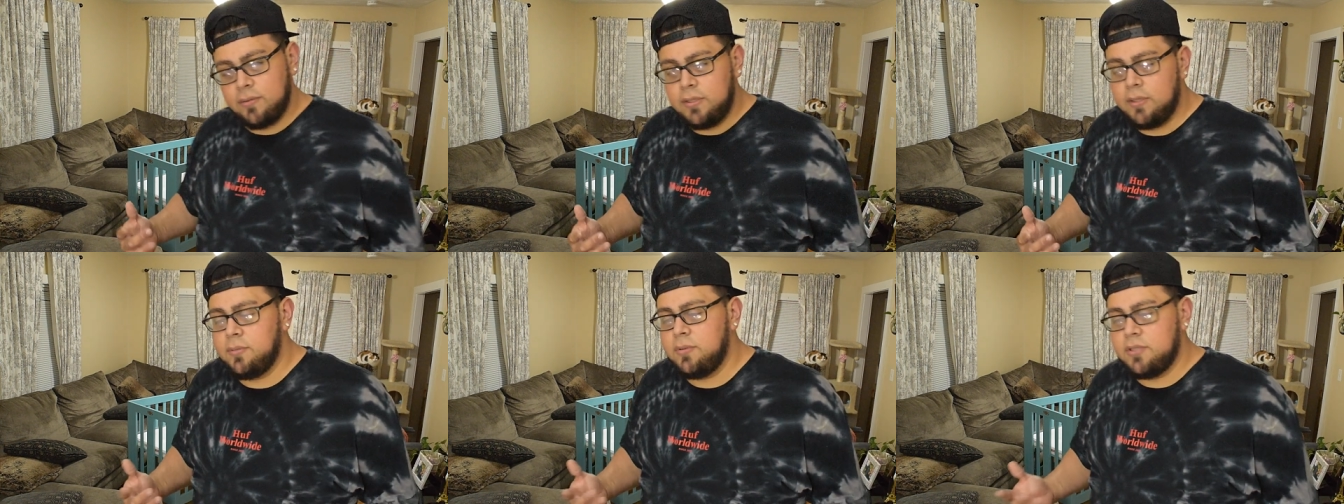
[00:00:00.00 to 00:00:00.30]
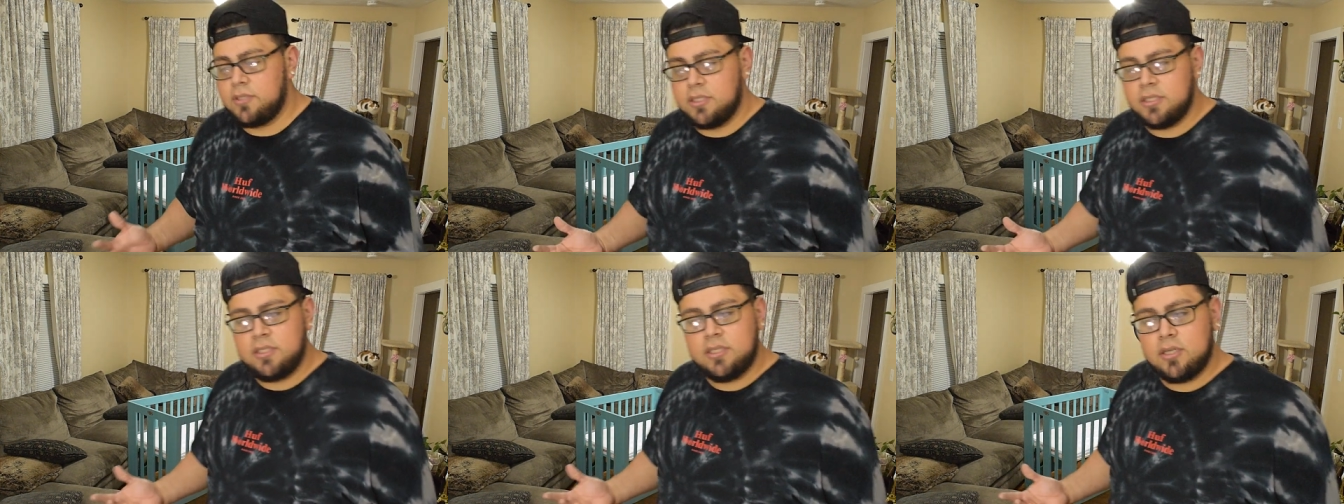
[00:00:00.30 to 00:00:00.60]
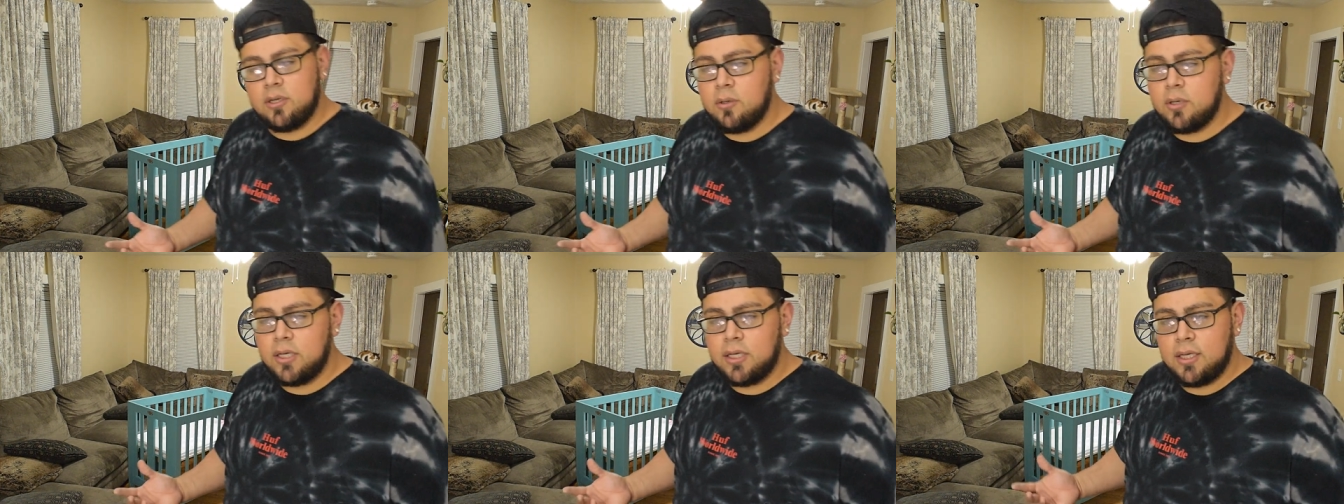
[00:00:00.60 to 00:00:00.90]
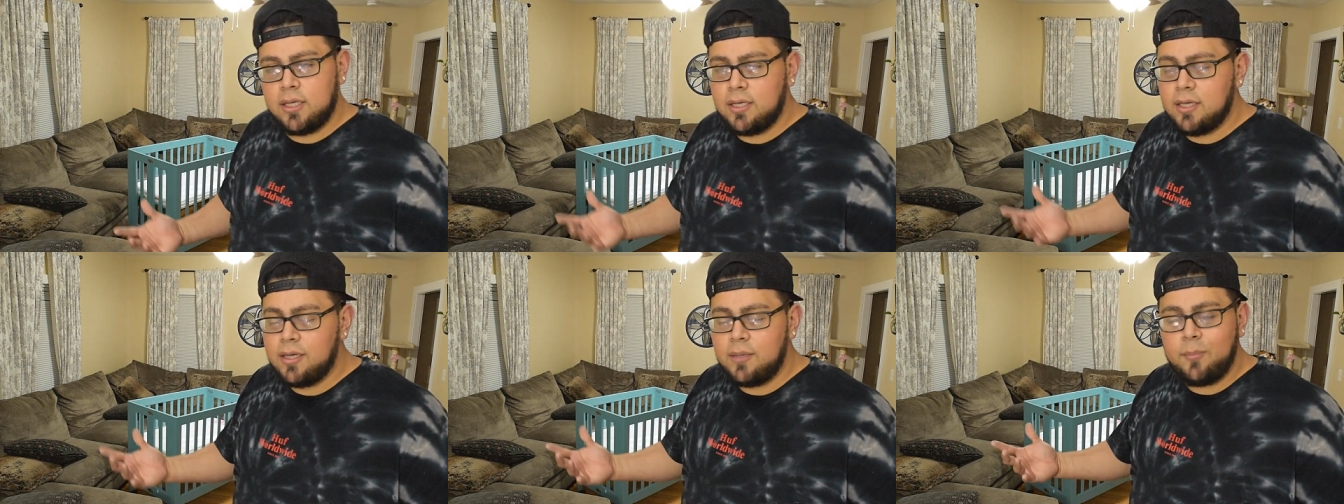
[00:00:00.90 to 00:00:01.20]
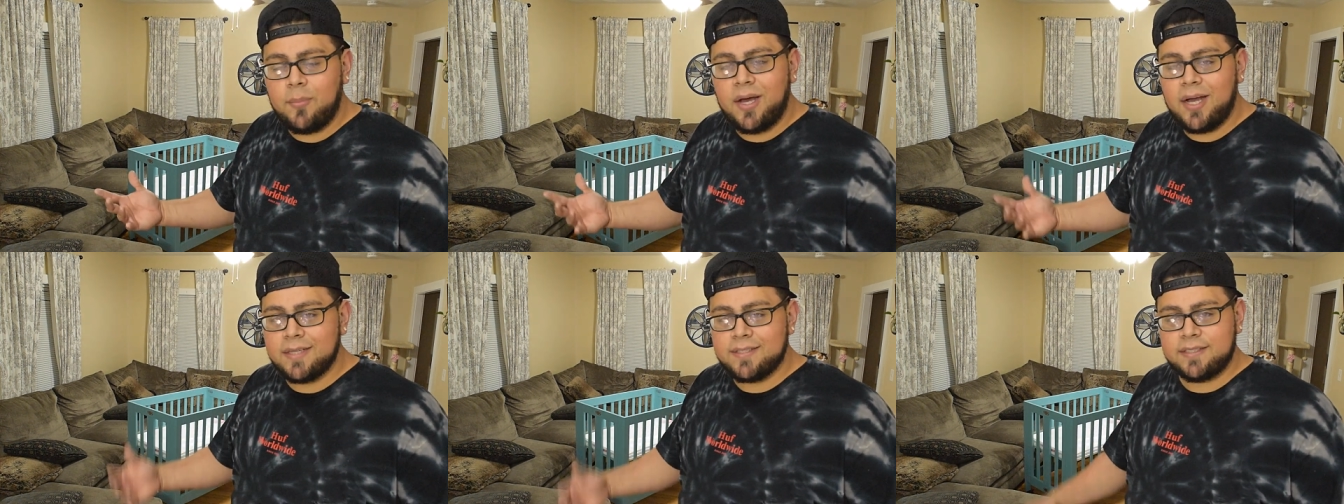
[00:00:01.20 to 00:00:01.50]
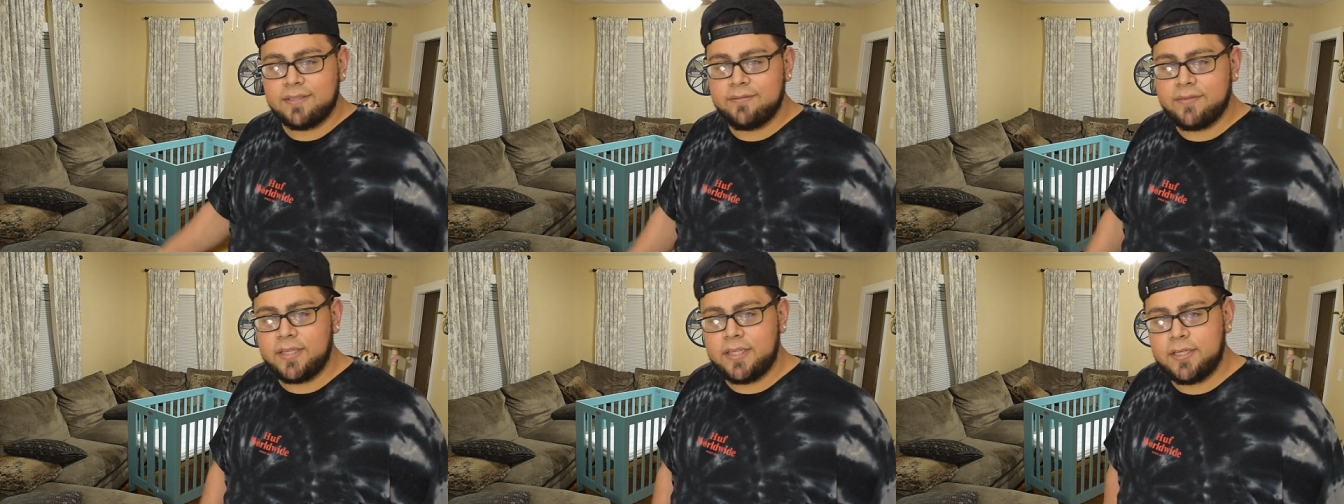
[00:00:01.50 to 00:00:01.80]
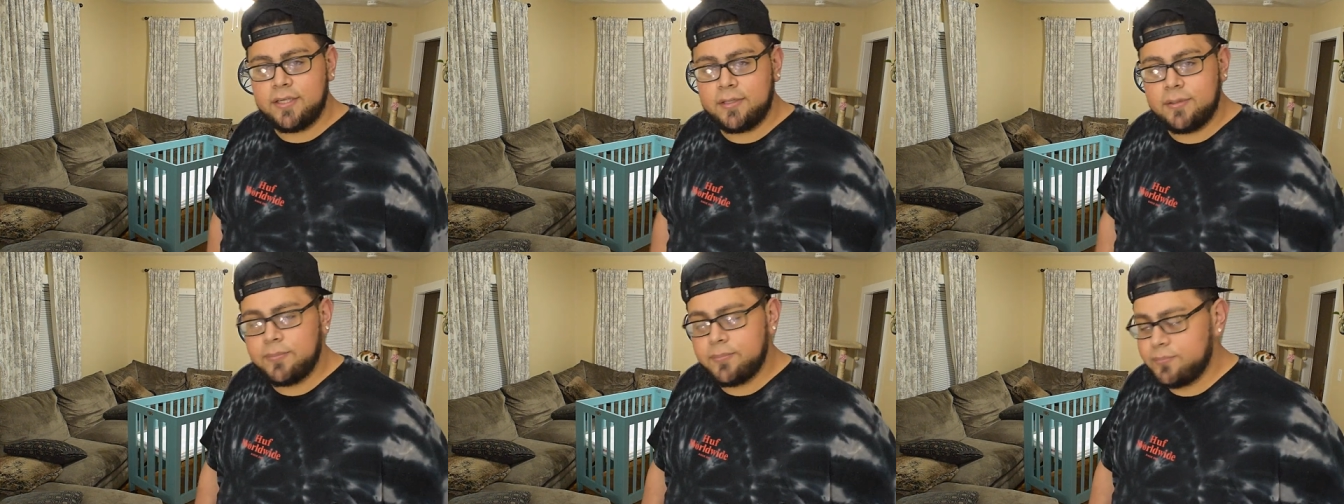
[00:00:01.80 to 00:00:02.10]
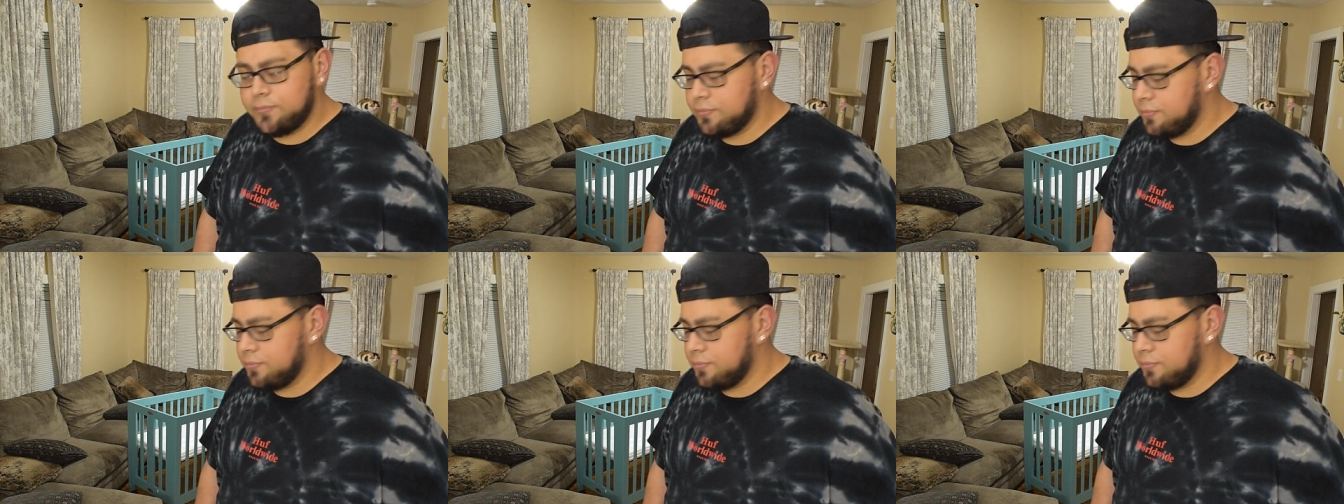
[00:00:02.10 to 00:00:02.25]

It was just a quick unboxing video